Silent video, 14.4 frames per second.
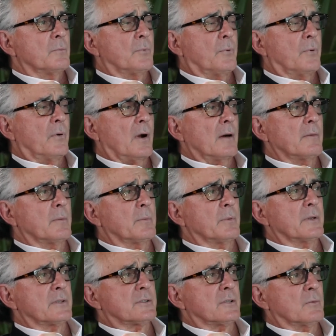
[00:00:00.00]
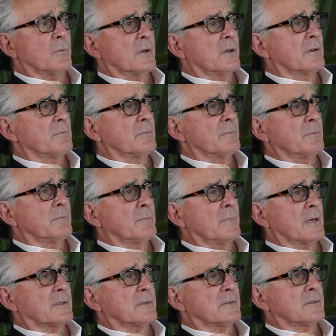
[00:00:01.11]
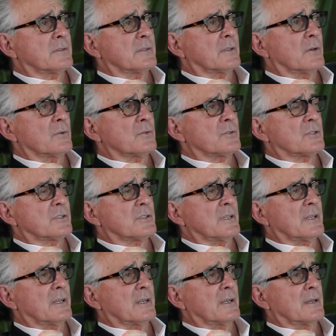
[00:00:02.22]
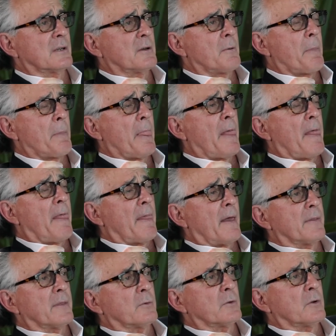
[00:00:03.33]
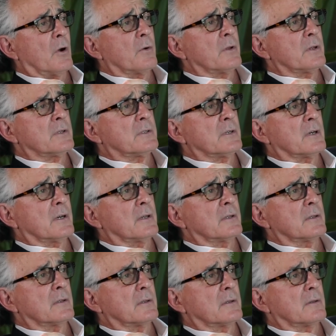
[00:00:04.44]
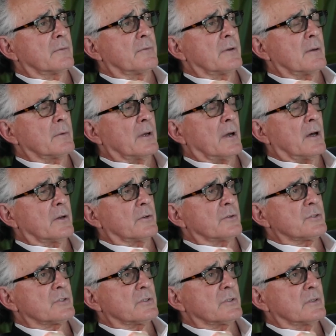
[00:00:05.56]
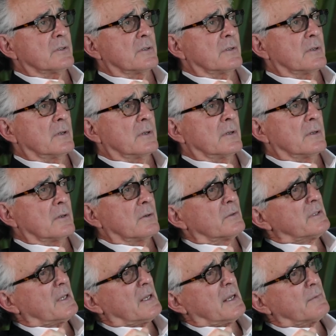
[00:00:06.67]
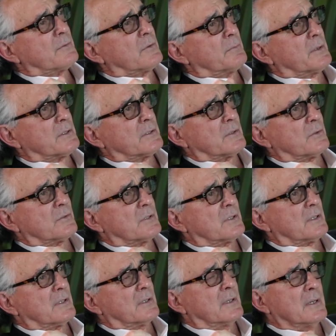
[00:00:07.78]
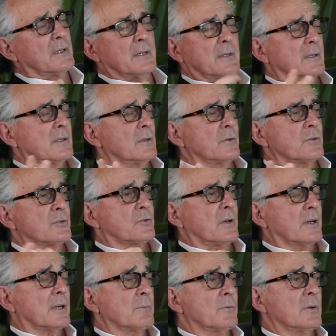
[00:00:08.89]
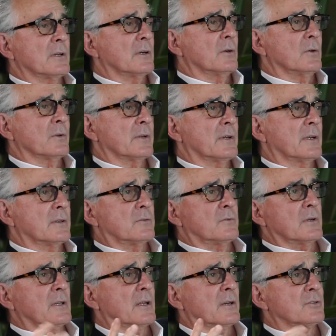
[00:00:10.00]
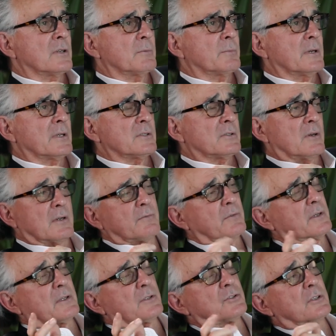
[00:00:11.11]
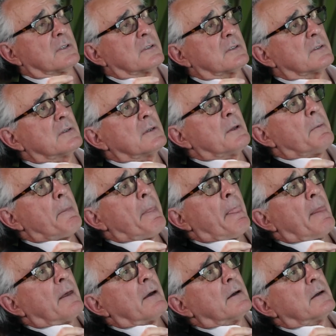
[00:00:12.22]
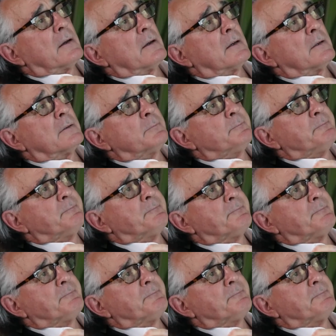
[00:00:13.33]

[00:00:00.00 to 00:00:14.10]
Probably somewhere in Mexico City. I think we'd already done the family honors. Or was that after Mexico City? You lose track. I'm really old and I drink a lot of champagne, so I forget shit. Um,